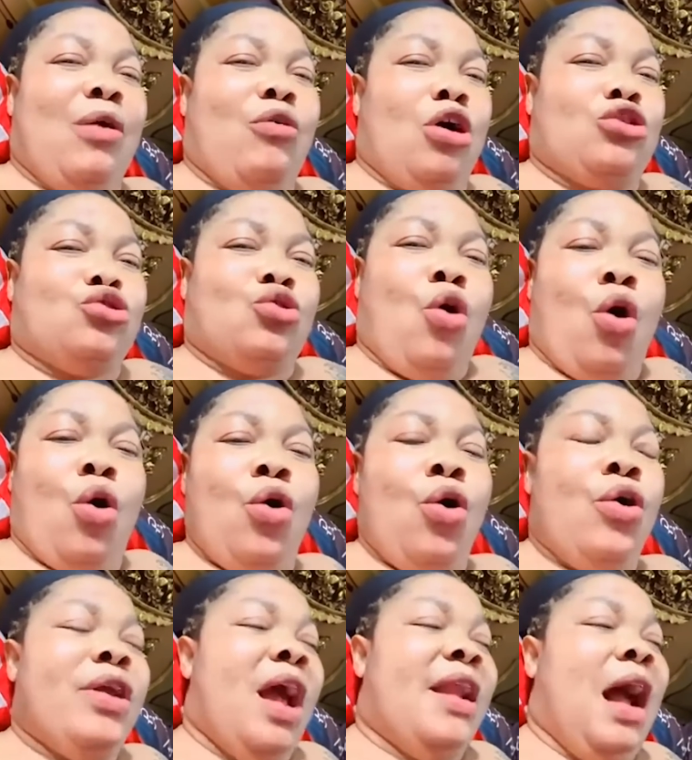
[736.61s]
na court
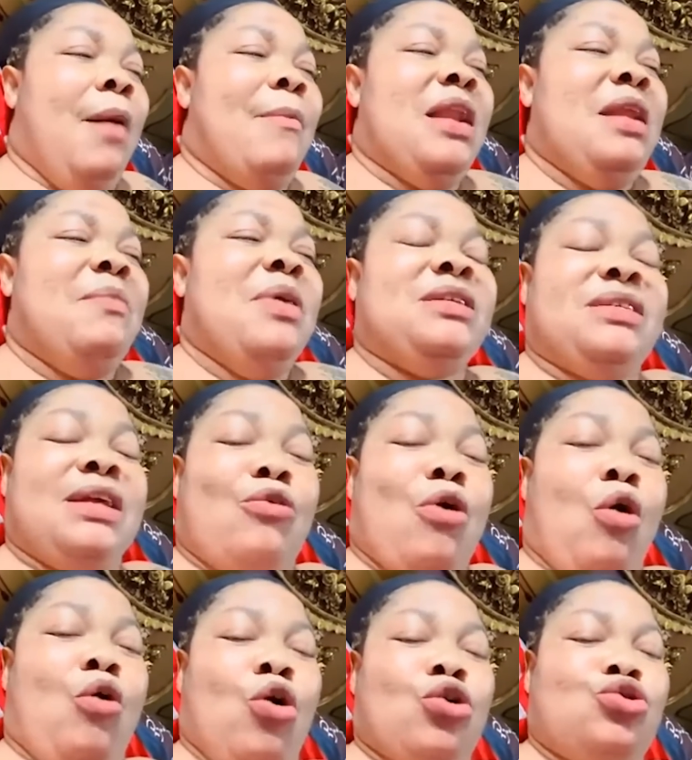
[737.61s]
ko ya di how many minutes
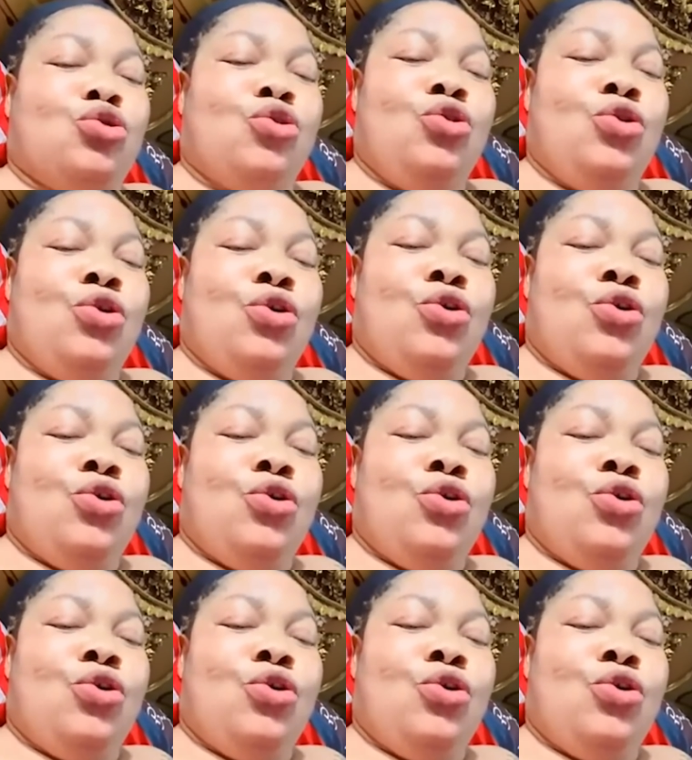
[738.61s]
na court